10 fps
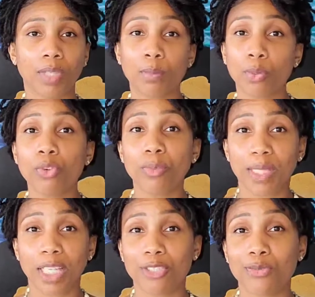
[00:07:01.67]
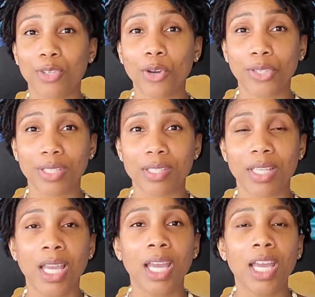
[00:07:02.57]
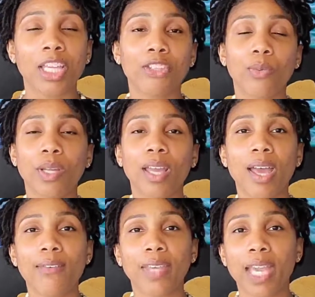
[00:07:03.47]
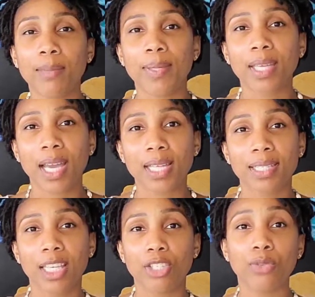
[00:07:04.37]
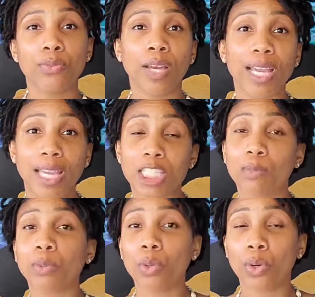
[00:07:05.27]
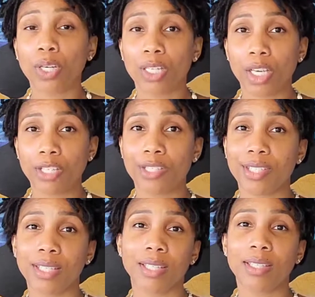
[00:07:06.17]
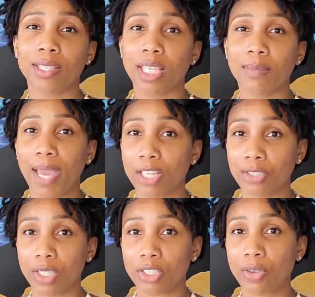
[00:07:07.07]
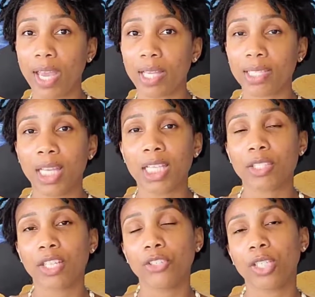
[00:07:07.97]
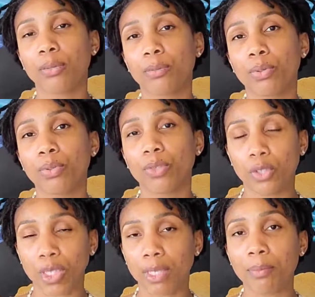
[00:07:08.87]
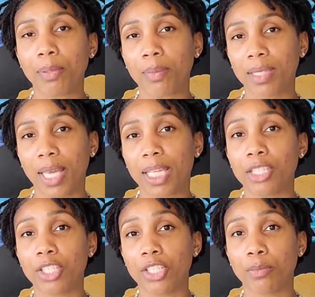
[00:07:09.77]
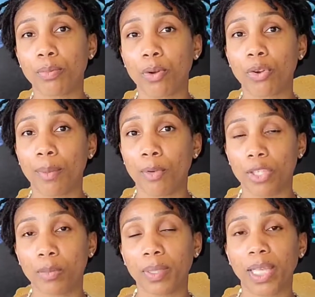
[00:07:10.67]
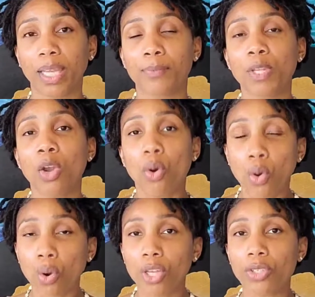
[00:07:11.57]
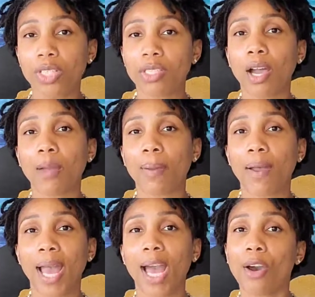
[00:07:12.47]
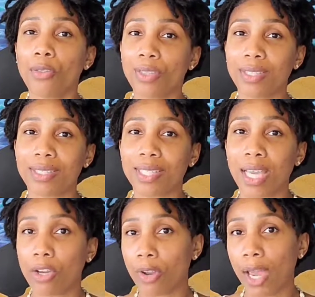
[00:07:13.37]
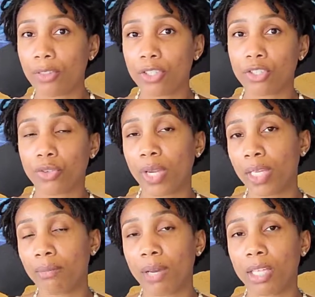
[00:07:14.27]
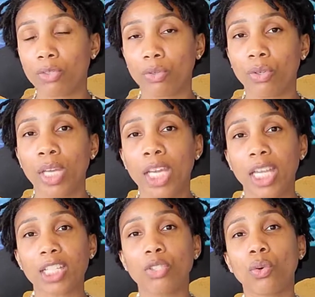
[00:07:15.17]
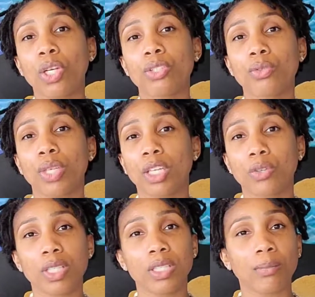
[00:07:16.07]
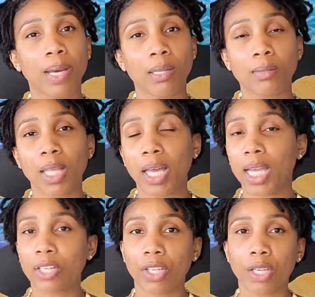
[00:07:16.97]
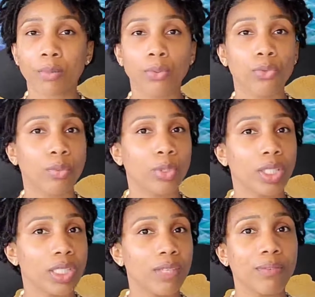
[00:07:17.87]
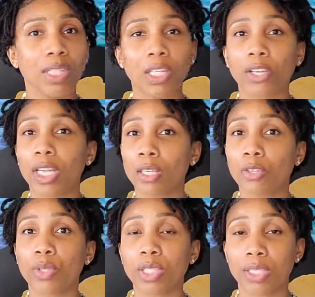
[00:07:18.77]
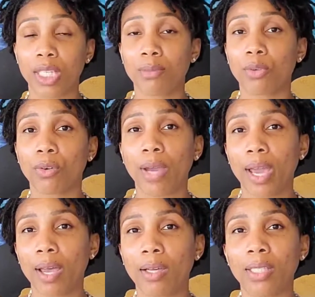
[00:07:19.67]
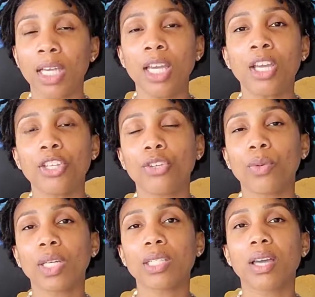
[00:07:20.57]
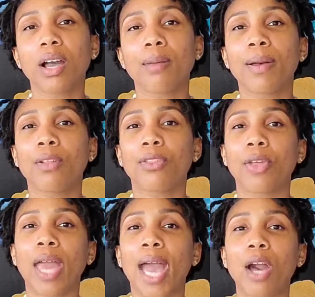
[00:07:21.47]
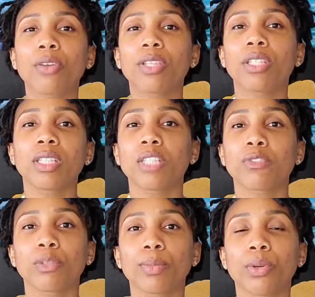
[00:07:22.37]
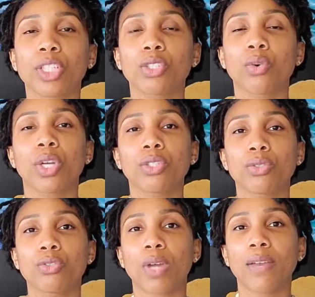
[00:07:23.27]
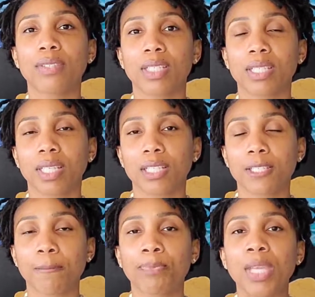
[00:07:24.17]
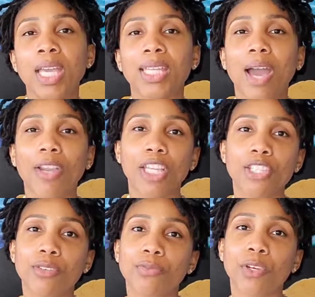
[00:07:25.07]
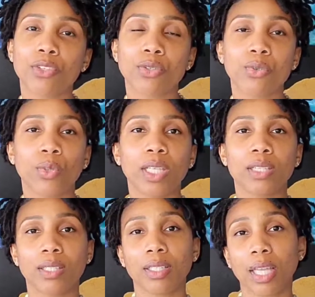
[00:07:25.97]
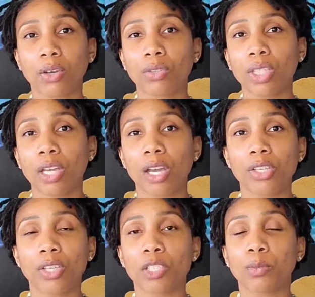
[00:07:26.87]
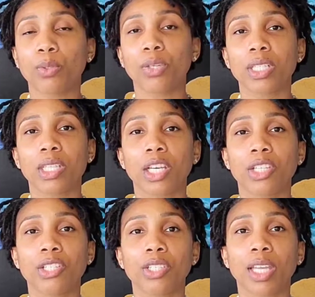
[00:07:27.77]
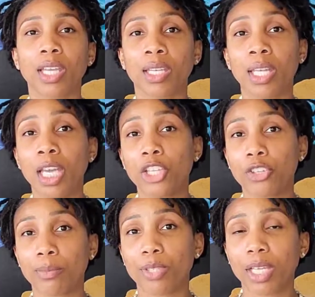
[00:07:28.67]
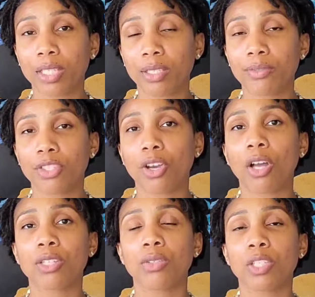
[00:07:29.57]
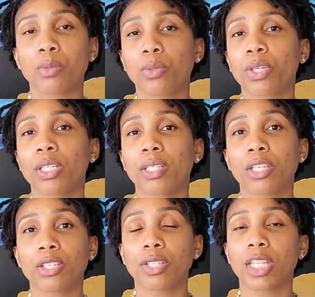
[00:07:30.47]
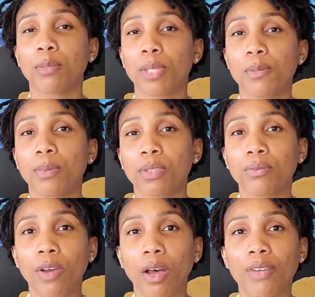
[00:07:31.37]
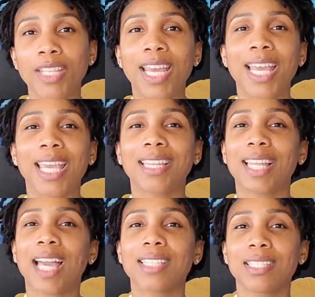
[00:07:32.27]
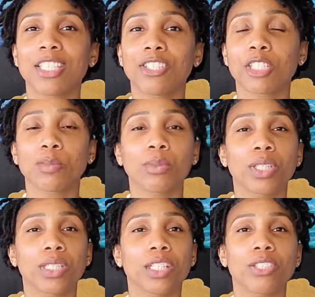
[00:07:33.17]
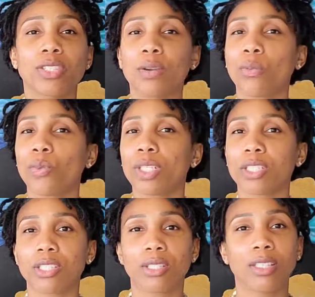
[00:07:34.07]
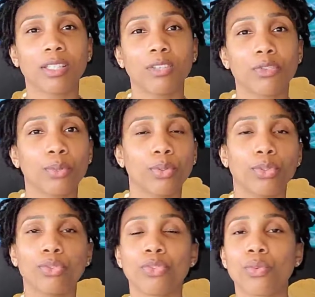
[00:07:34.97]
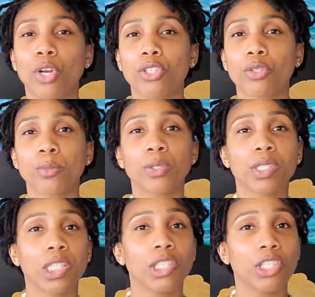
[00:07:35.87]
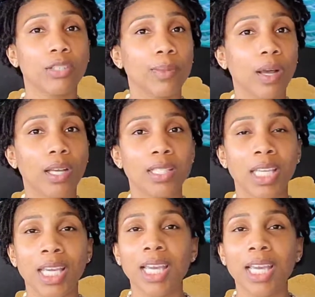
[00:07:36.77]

improvement that you notice. You'll want to have KPIs that you've uh, explored and understand that the team actually tracks so that you can improve, you can implement that into your program or your plan. Or you can talk about how this deck or how this training module is going to increase the bottom line or improve productivity or increase team morale. You'll want to talk about the, how the deliverable is going to drive success. Now, in your first two weeks, not only are you exploring to understand your objectives, you're also exploring to understand the people involved. And lastly, you're exploring to understand which deliverable do you want to present to your boss.